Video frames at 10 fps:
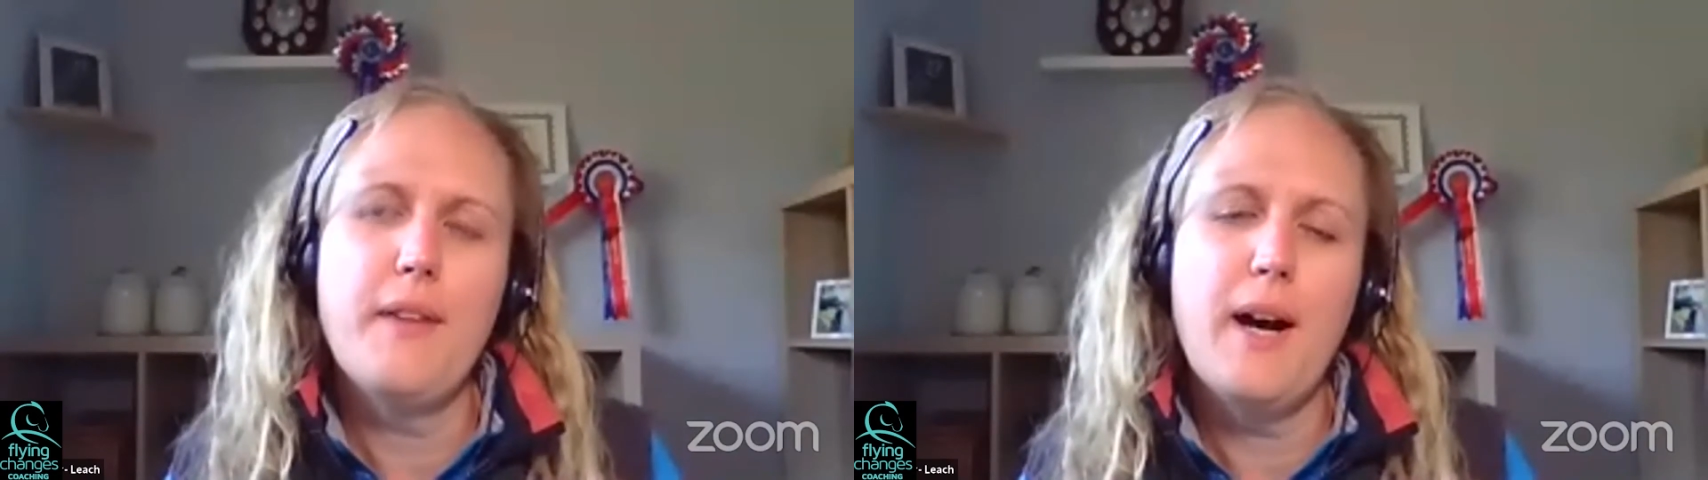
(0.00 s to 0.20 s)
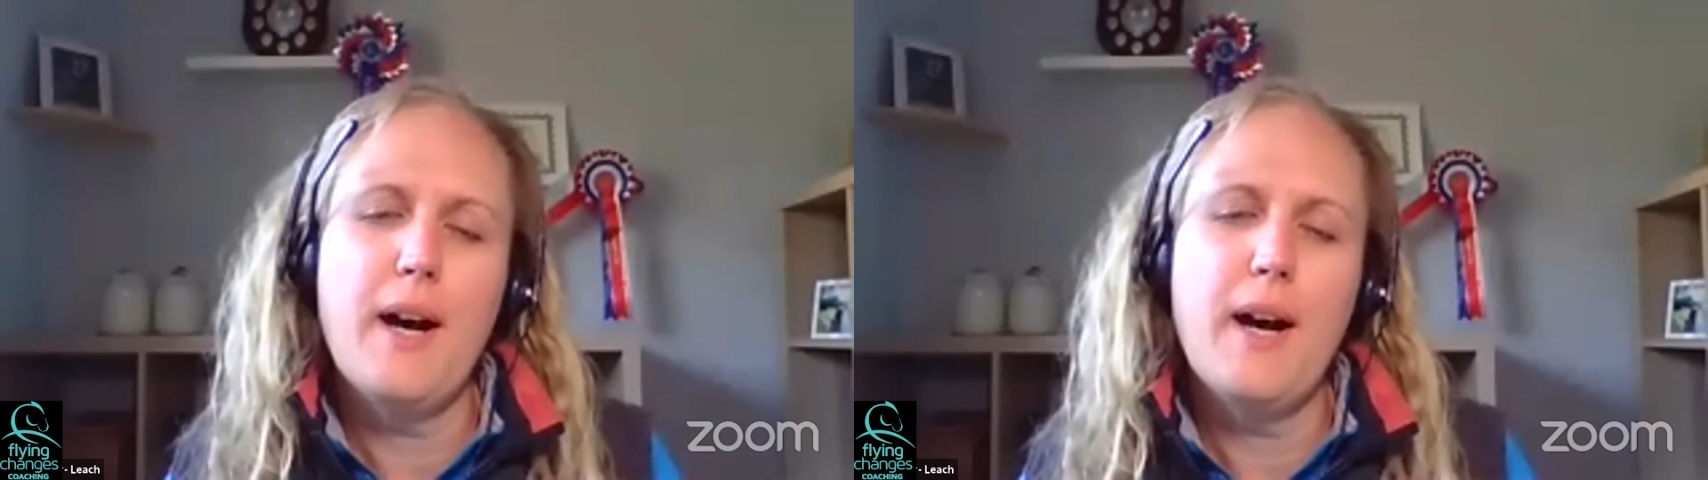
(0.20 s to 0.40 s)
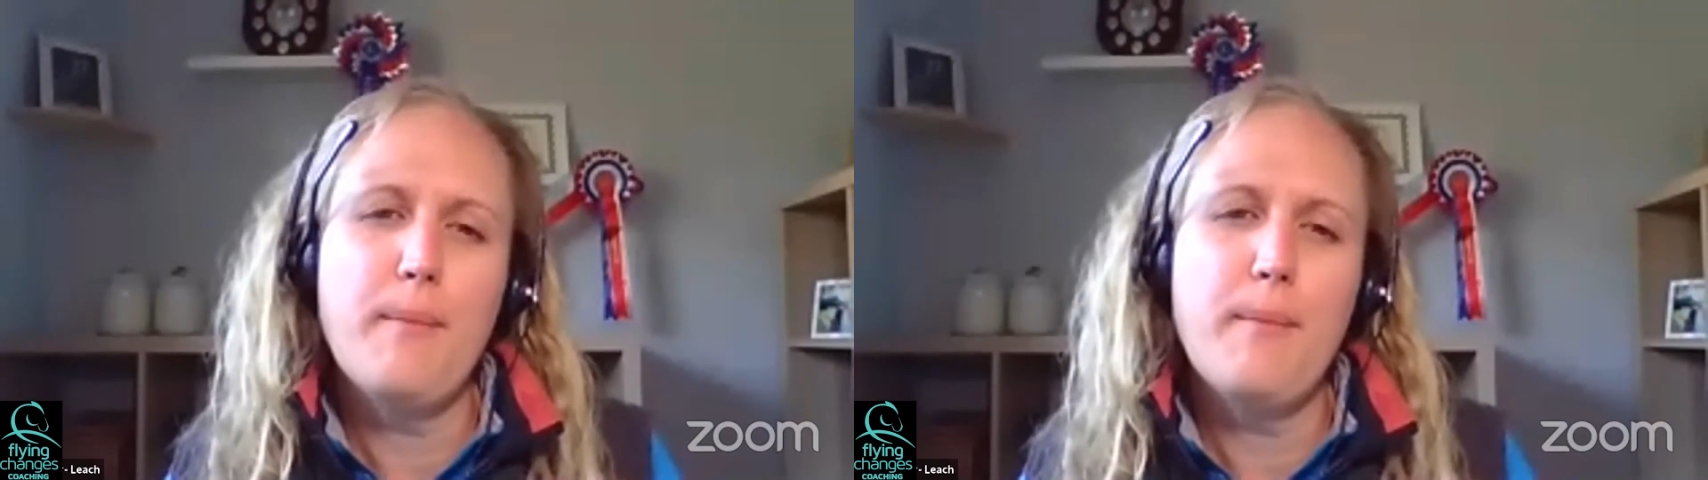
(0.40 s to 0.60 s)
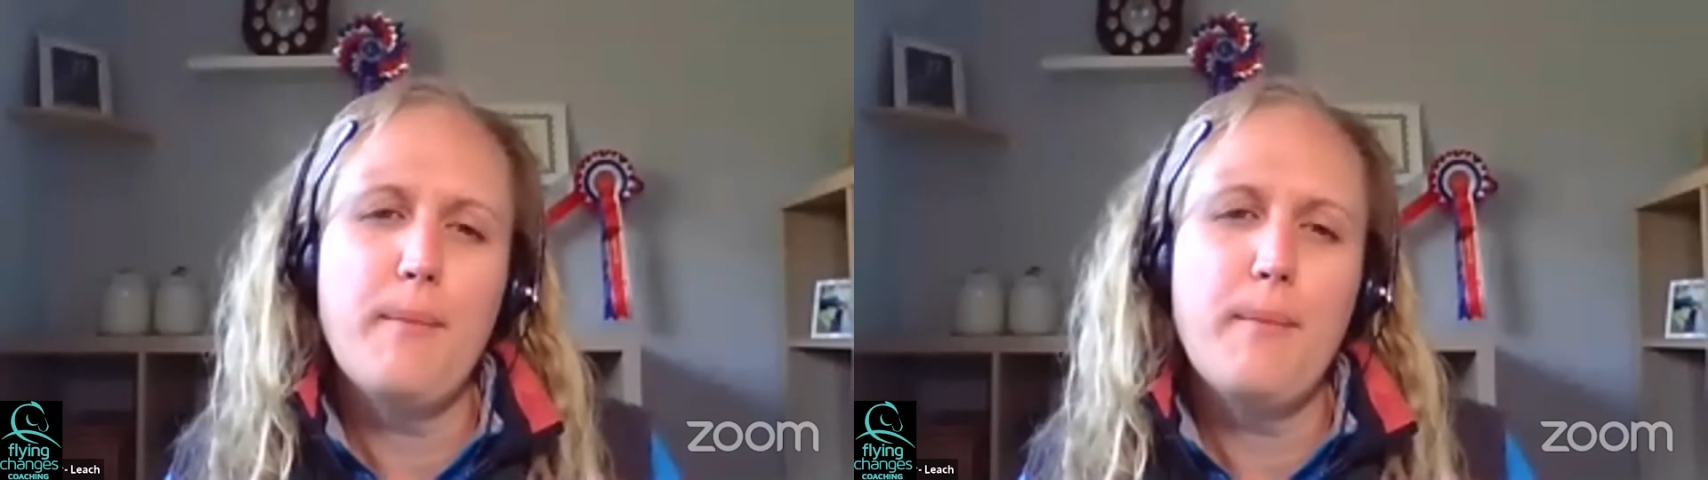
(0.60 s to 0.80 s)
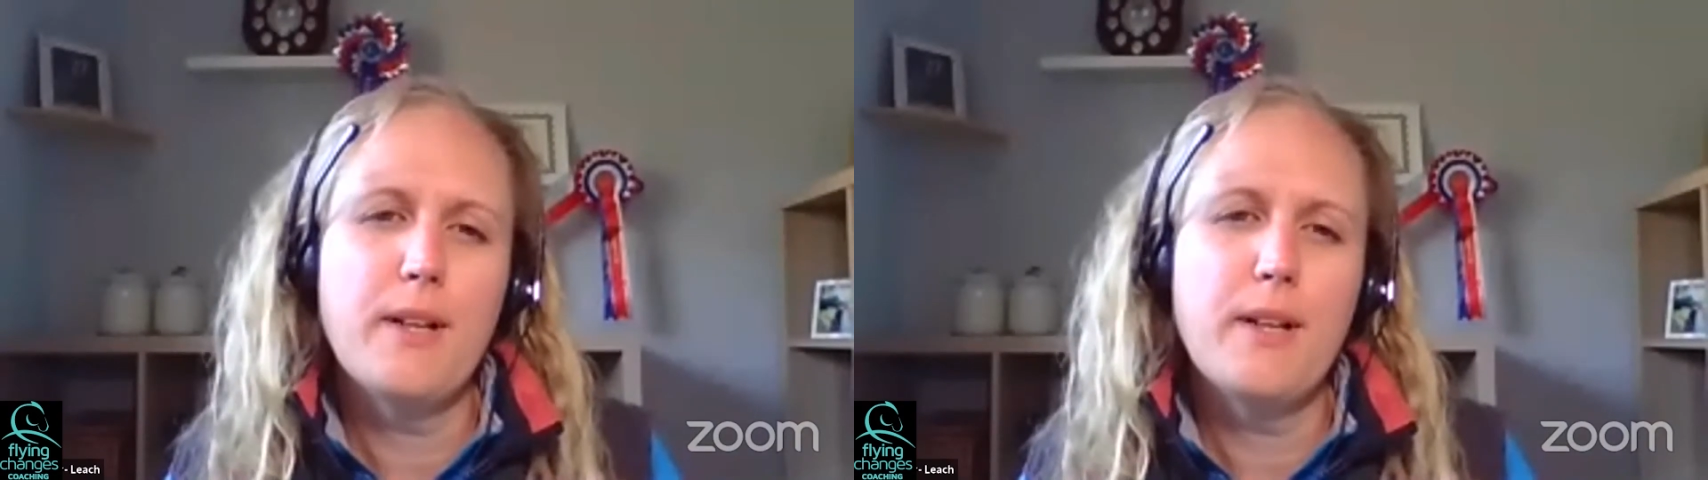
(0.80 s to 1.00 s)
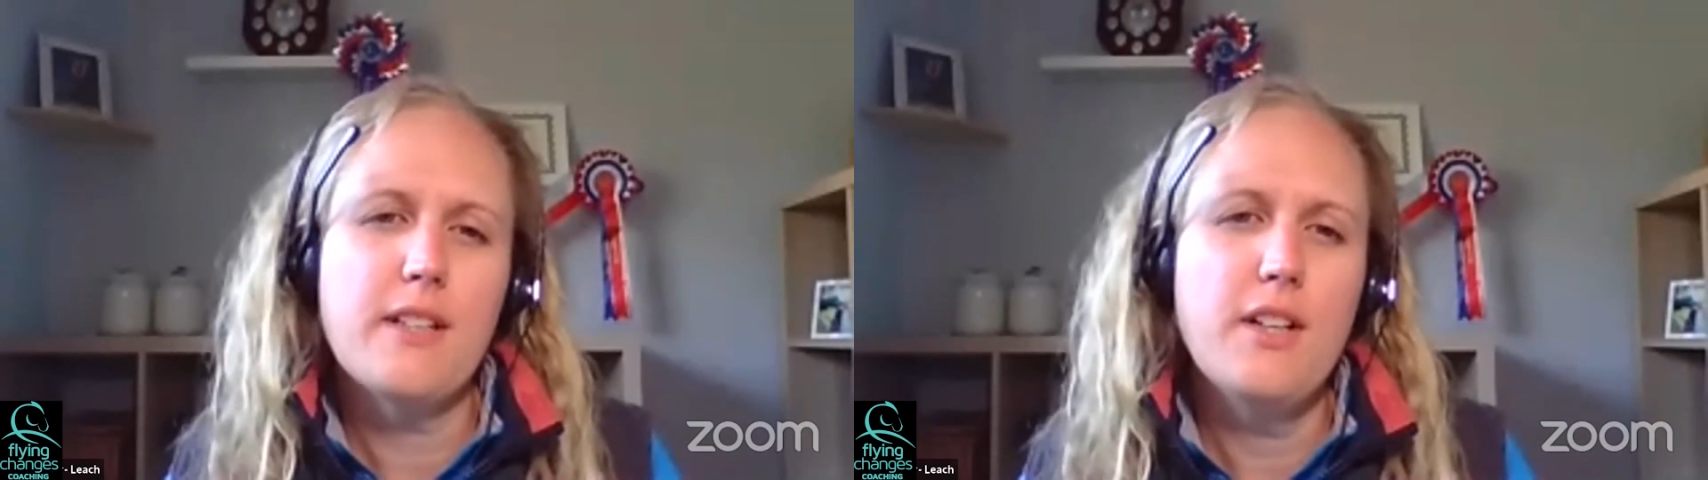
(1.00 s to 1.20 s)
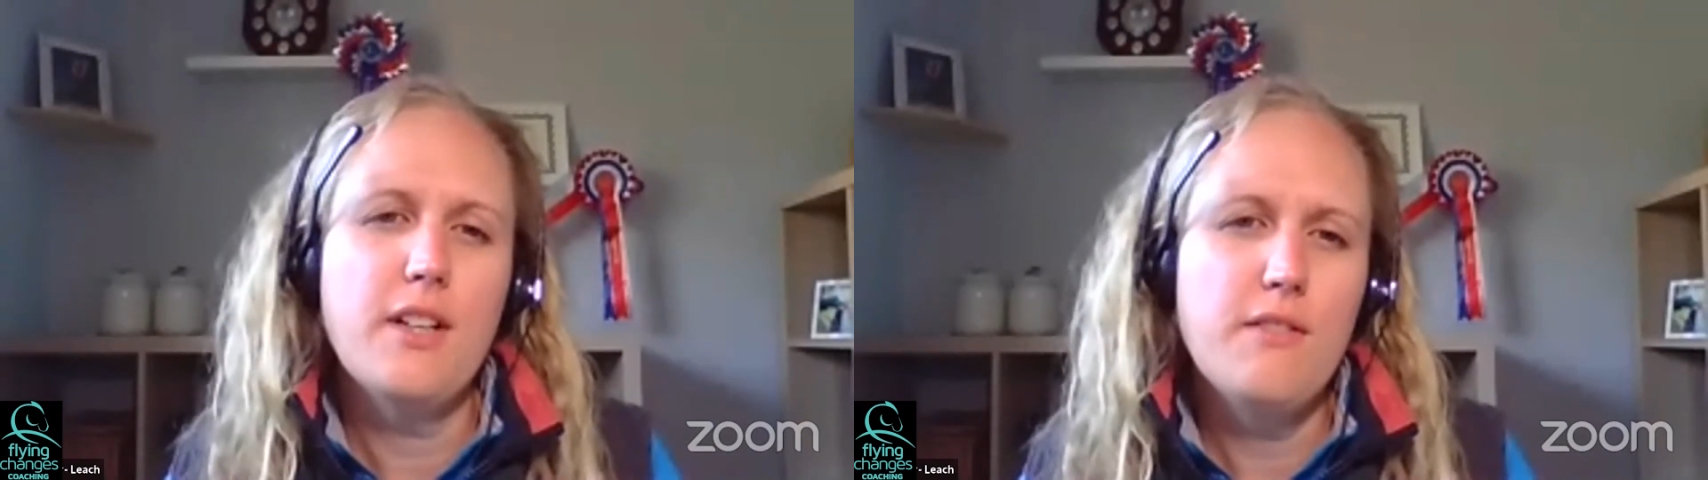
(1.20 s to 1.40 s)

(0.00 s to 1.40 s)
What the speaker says: Because I know you've definitely got